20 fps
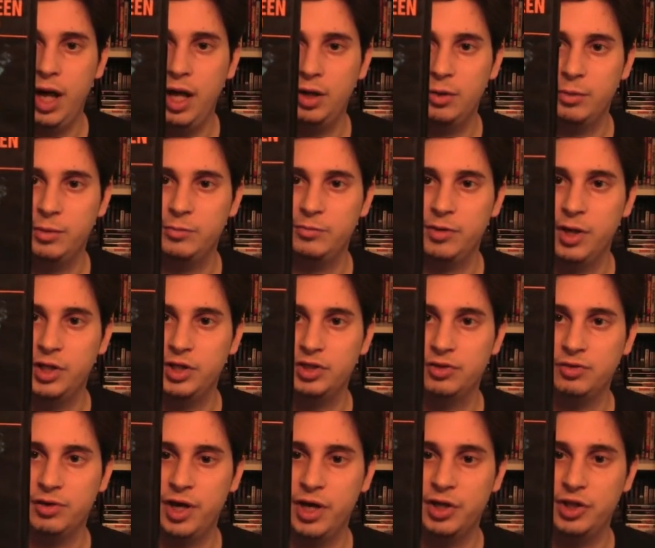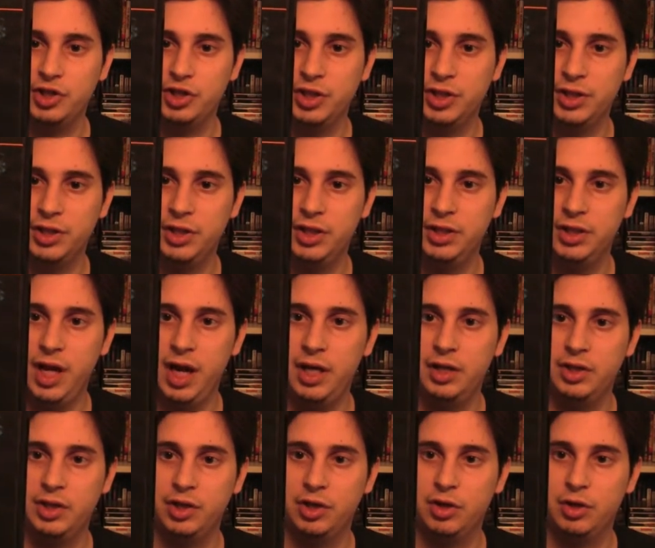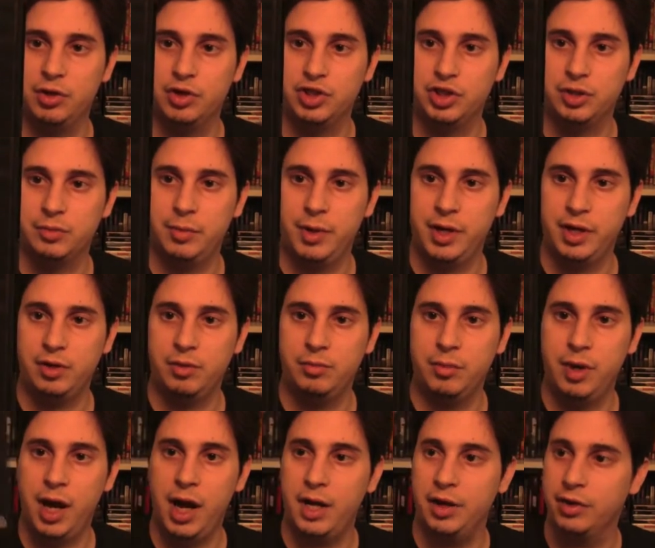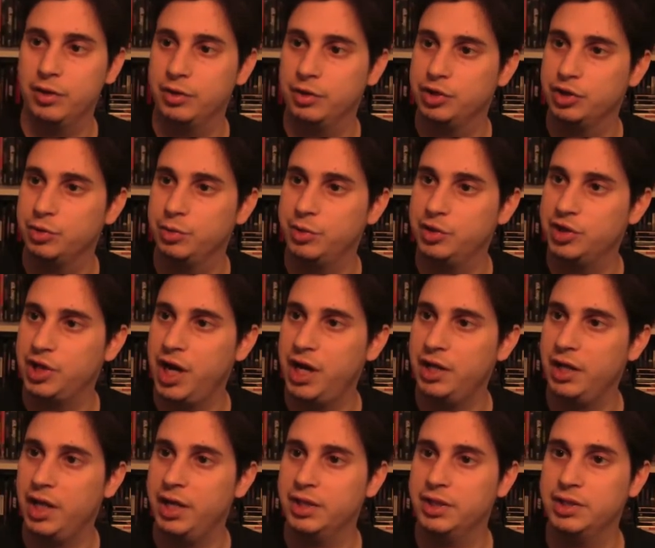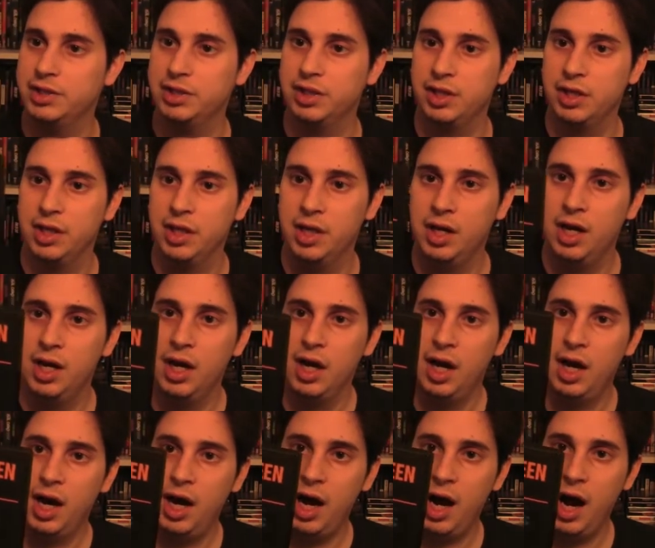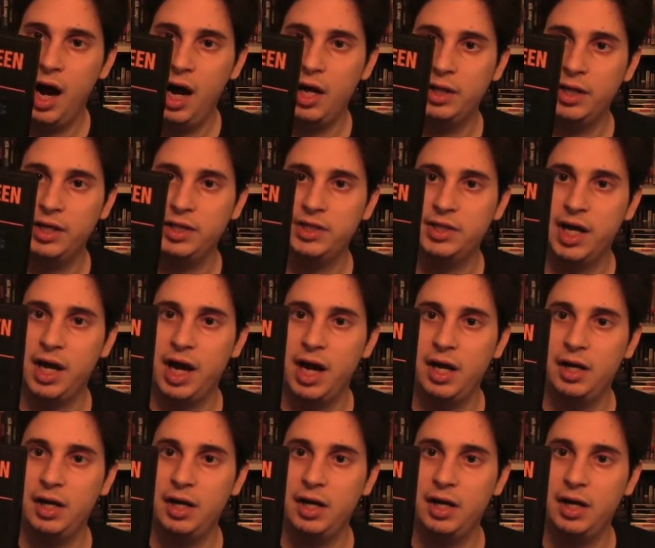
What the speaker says: Halloween Resurrection, and The Curse of Michael Myers, which I liked. I liked